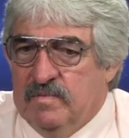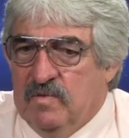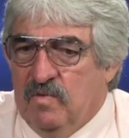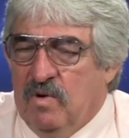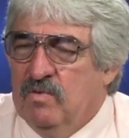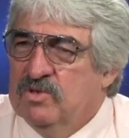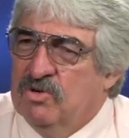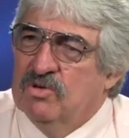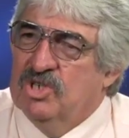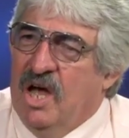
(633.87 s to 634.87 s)
What was
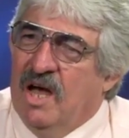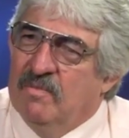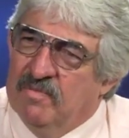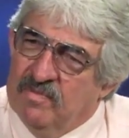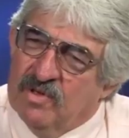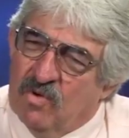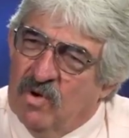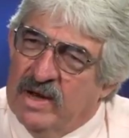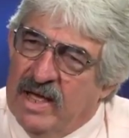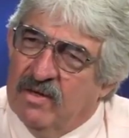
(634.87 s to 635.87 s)
their job
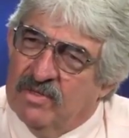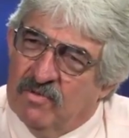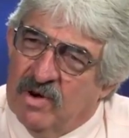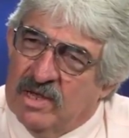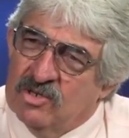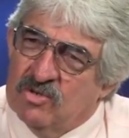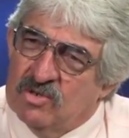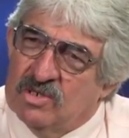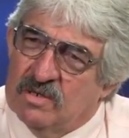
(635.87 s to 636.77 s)
going out, the Rangers?